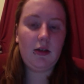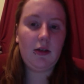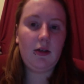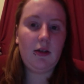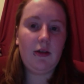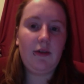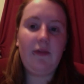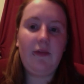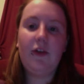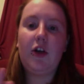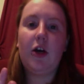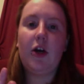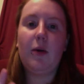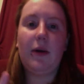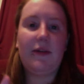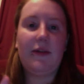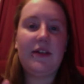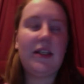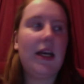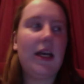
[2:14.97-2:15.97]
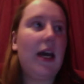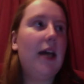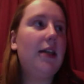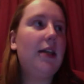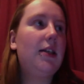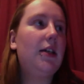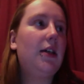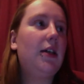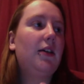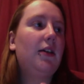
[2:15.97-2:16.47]
I forgot what I've
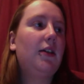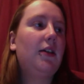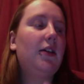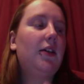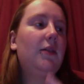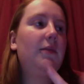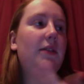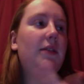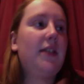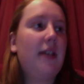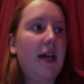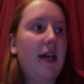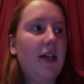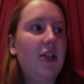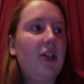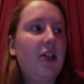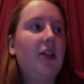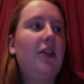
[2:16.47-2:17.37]
said. Come Dasher,